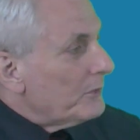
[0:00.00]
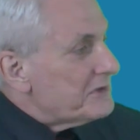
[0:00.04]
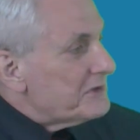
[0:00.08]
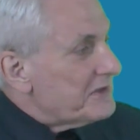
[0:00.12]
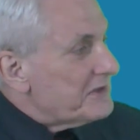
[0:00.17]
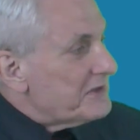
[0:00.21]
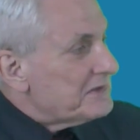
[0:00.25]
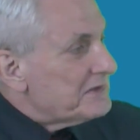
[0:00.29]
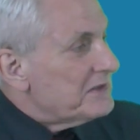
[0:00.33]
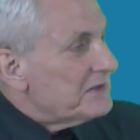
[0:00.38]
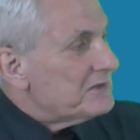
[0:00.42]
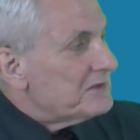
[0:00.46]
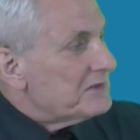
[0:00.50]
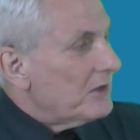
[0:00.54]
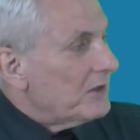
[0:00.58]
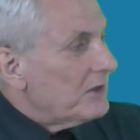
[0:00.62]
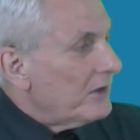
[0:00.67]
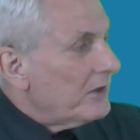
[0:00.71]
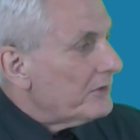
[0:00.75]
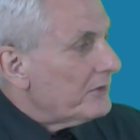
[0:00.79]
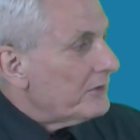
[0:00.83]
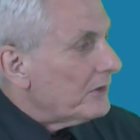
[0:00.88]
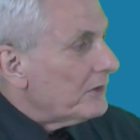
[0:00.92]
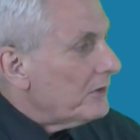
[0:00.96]
lower 60s
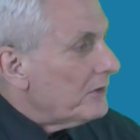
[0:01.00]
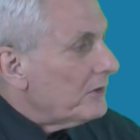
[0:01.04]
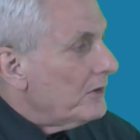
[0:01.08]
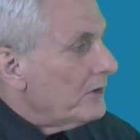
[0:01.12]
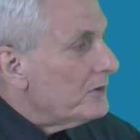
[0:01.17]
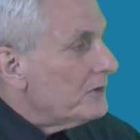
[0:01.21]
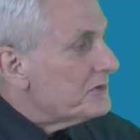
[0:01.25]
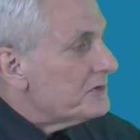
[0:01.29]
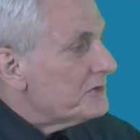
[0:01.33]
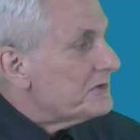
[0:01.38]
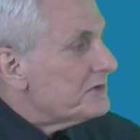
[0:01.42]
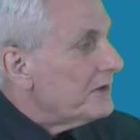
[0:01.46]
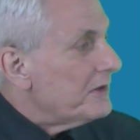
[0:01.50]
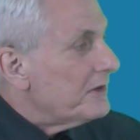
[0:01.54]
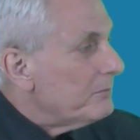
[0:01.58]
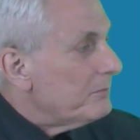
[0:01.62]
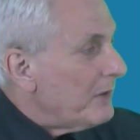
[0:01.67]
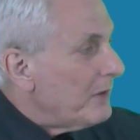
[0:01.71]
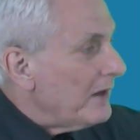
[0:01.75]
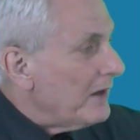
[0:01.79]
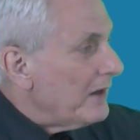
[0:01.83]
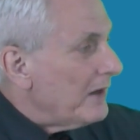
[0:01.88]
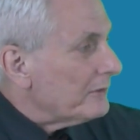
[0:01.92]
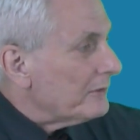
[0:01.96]
along the coast,
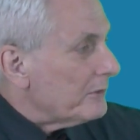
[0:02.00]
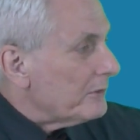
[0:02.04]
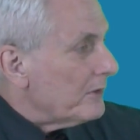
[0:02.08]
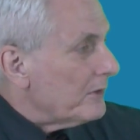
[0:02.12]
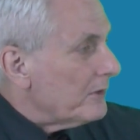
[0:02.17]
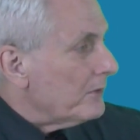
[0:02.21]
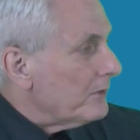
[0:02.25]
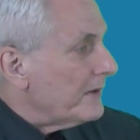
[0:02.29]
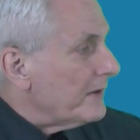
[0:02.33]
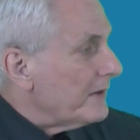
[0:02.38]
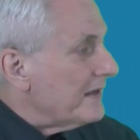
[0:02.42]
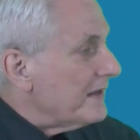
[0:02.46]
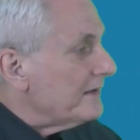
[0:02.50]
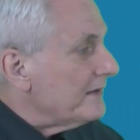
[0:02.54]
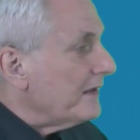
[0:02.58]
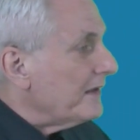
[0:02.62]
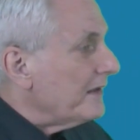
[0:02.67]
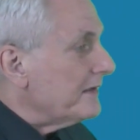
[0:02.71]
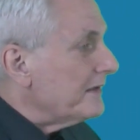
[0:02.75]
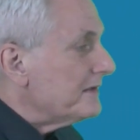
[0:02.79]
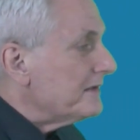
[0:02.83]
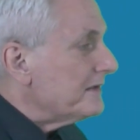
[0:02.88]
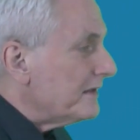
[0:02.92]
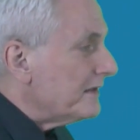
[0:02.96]
milder though
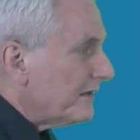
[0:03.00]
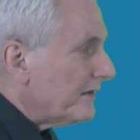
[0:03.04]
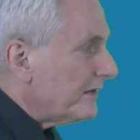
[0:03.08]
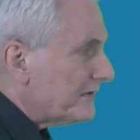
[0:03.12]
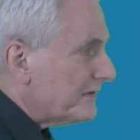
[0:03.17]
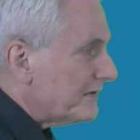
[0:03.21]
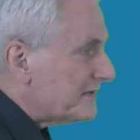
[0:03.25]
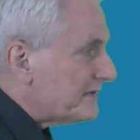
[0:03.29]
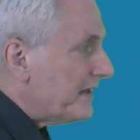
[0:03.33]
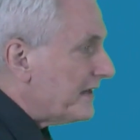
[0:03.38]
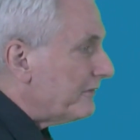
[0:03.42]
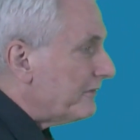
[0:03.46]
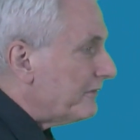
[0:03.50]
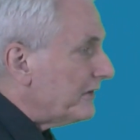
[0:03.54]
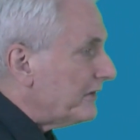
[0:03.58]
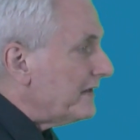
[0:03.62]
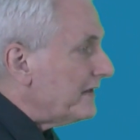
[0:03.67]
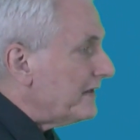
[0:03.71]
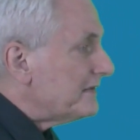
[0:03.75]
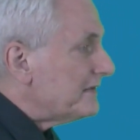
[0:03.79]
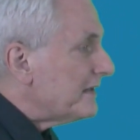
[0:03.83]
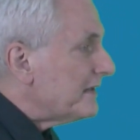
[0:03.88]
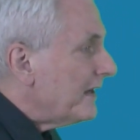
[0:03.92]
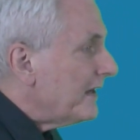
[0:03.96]
inland into the
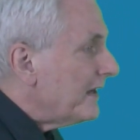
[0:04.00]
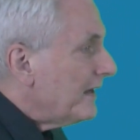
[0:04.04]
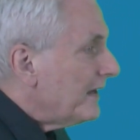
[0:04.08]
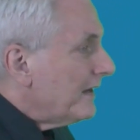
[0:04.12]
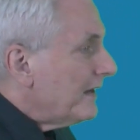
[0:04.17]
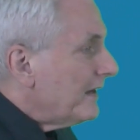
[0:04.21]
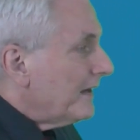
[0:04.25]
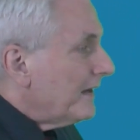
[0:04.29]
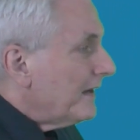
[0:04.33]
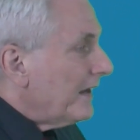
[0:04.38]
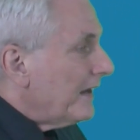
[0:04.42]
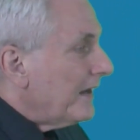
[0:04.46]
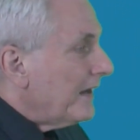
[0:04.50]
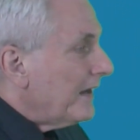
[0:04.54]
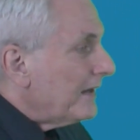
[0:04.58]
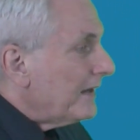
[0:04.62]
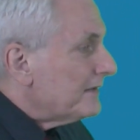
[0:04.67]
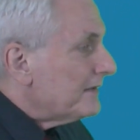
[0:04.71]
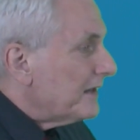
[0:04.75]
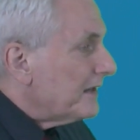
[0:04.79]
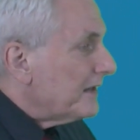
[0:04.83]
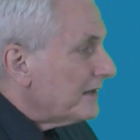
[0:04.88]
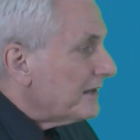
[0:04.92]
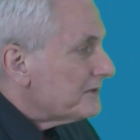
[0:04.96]
70s,
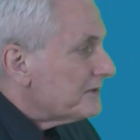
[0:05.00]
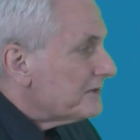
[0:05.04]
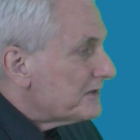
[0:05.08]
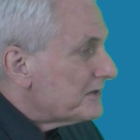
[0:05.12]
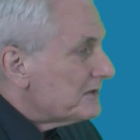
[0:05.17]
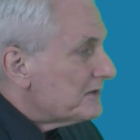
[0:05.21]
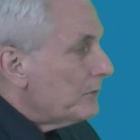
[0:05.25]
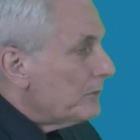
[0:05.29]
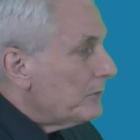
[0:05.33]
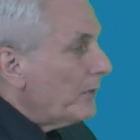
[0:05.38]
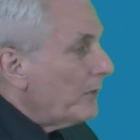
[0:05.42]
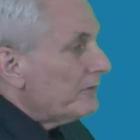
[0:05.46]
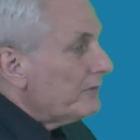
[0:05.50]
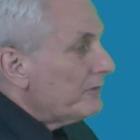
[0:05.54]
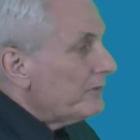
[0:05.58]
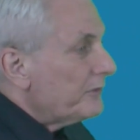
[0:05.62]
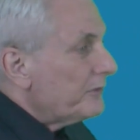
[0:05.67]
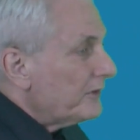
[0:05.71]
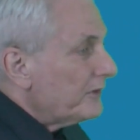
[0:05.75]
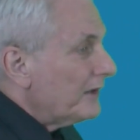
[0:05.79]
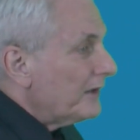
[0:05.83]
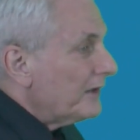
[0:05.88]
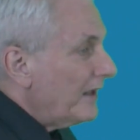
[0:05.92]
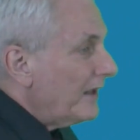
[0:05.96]
and uh, 61
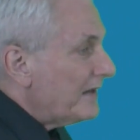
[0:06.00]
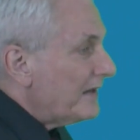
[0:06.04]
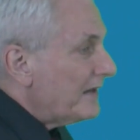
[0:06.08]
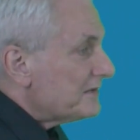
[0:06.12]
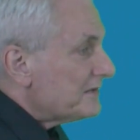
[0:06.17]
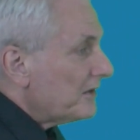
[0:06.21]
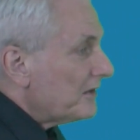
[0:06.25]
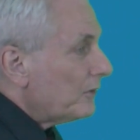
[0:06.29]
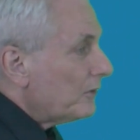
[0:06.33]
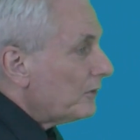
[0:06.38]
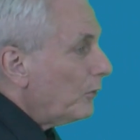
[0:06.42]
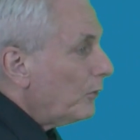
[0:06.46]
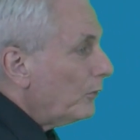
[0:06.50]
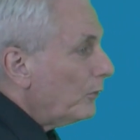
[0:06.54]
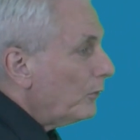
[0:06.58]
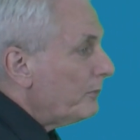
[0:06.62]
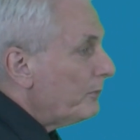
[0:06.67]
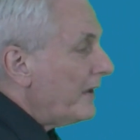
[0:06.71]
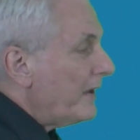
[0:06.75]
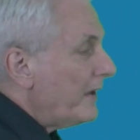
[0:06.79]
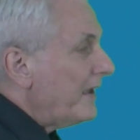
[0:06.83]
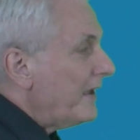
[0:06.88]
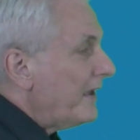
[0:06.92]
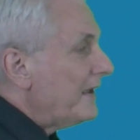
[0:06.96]
for Unalaska,
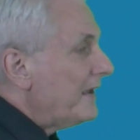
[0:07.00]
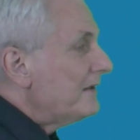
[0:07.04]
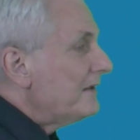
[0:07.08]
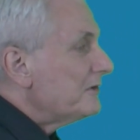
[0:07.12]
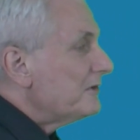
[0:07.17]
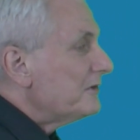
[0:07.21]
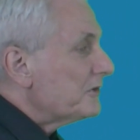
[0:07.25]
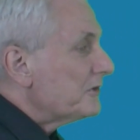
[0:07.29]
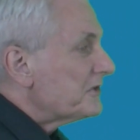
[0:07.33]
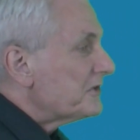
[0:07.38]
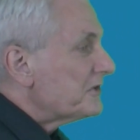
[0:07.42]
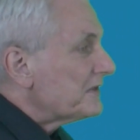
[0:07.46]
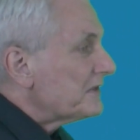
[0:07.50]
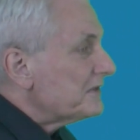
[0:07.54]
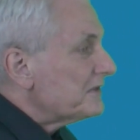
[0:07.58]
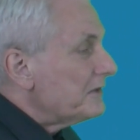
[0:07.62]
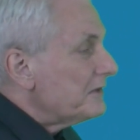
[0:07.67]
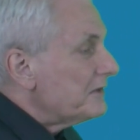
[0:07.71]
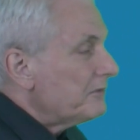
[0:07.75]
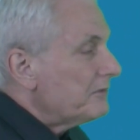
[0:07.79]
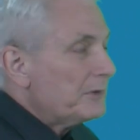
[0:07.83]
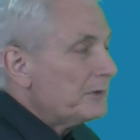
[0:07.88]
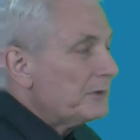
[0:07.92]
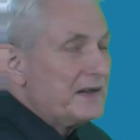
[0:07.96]
Cold Bay near
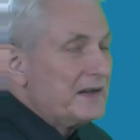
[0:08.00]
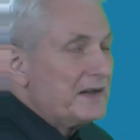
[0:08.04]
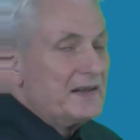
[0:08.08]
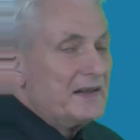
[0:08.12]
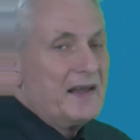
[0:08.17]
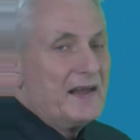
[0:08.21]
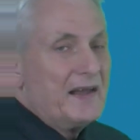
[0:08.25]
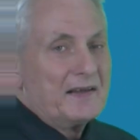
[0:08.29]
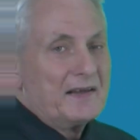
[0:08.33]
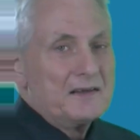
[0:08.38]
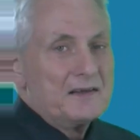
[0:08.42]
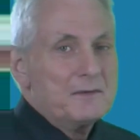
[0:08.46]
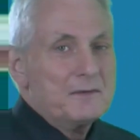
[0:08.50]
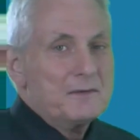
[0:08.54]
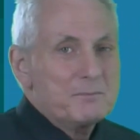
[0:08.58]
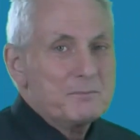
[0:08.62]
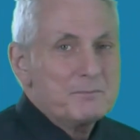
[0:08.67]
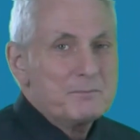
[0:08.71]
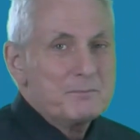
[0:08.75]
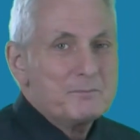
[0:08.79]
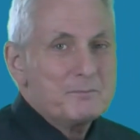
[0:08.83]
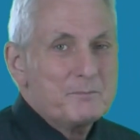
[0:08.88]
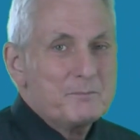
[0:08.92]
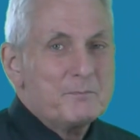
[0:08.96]
60 for Adak.
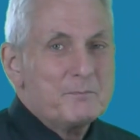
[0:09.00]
